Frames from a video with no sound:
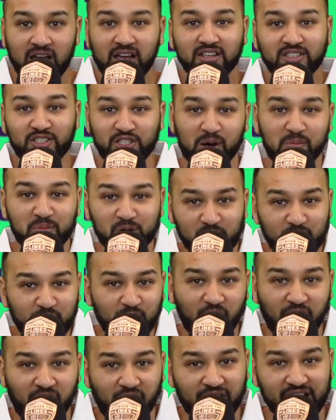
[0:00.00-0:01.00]
Some of you
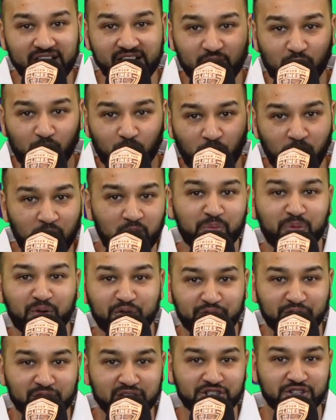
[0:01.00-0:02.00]
lot are in the wrong
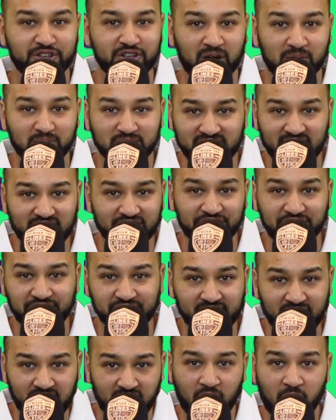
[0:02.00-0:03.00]
profession, I'm telling you
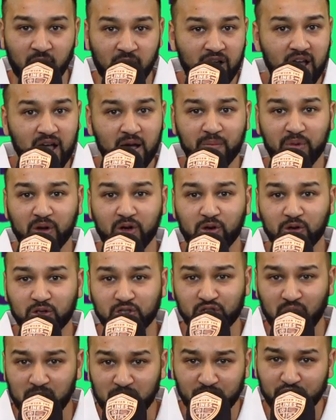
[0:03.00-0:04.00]
now, because
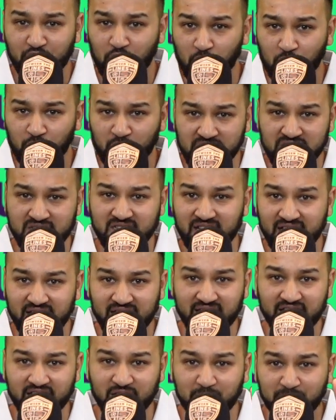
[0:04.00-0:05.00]
some of your
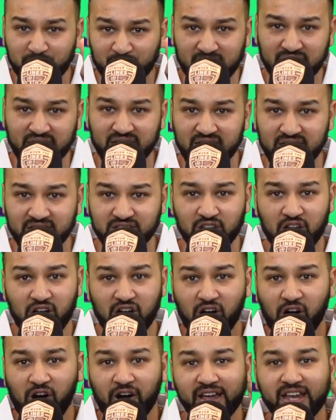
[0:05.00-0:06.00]
risk-taking abilities
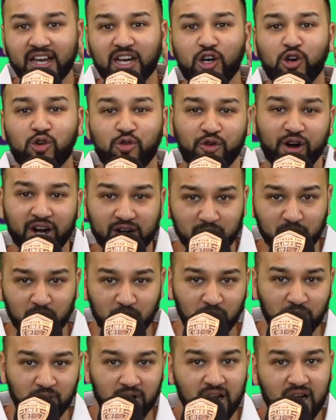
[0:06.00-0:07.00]
are
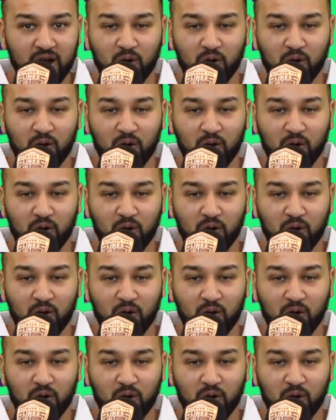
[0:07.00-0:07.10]
incredible.